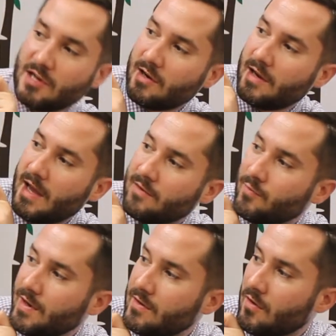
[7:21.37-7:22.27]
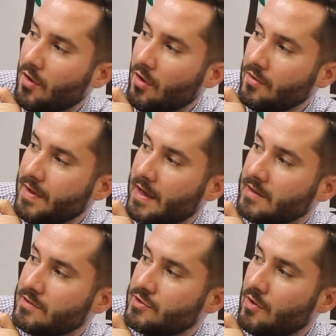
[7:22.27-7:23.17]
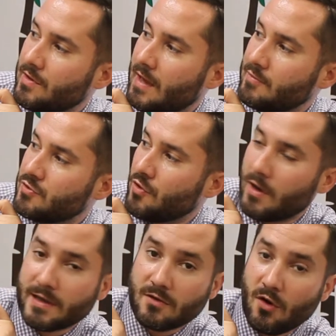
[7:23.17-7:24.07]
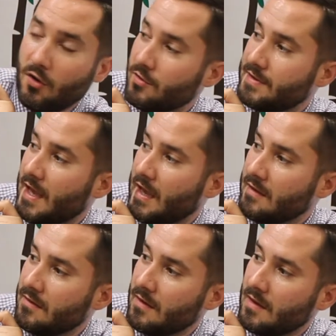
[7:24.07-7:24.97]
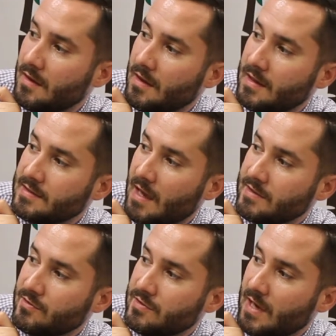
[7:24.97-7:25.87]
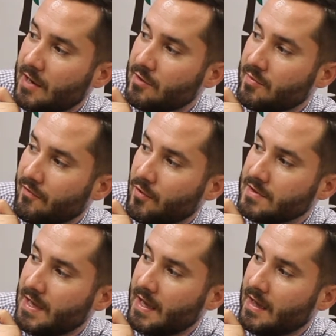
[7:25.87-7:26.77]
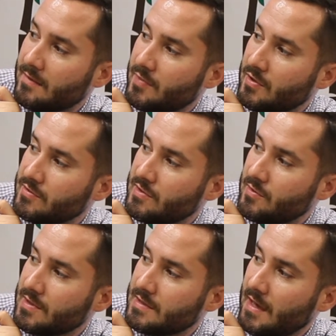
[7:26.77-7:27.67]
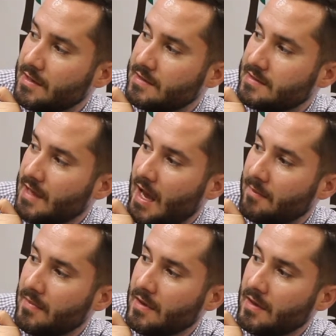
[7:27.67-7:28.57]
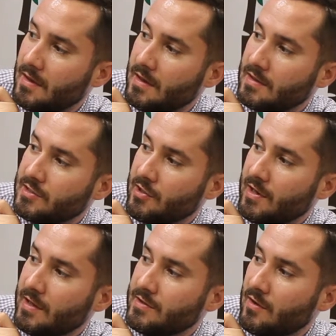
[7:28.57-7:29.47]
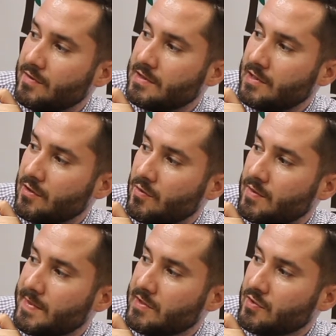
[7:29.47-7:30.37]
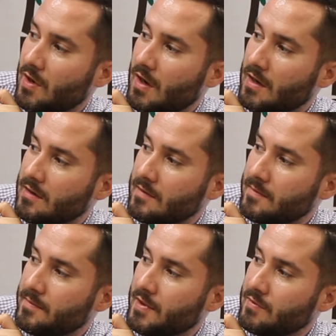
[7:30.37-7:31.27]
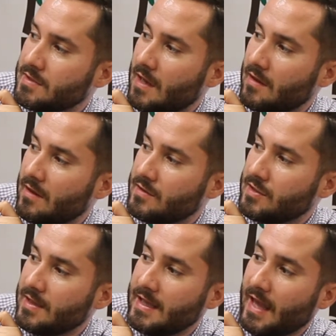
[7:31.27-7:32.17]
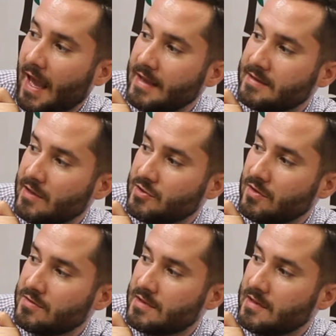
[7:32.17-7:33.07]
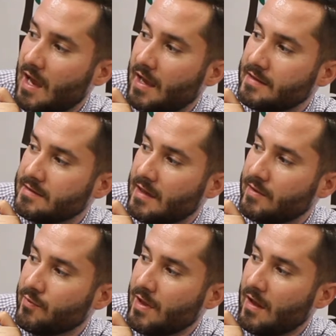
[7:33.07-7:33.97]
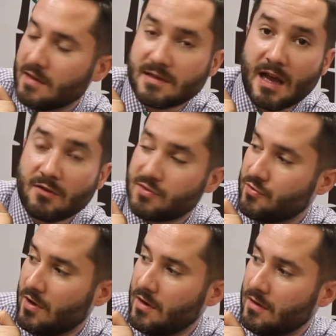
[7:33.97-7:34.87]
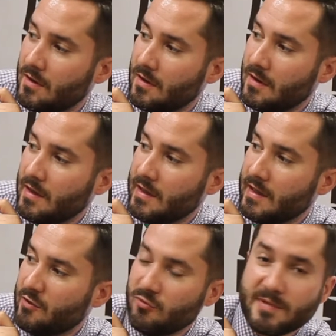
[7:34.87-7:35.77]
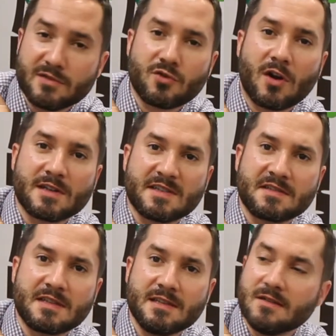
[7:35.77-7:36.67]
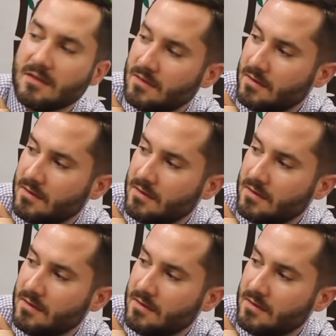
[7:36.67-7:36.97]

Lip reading: Jerry had written all night, Joe kept drawing all day. His eyes grew tired before his hand, but he was too excited to stop. Jerry had known this hero would be strong, but it was not until he gazed at Joe's designs that he realized how strong. He would be strong as steel.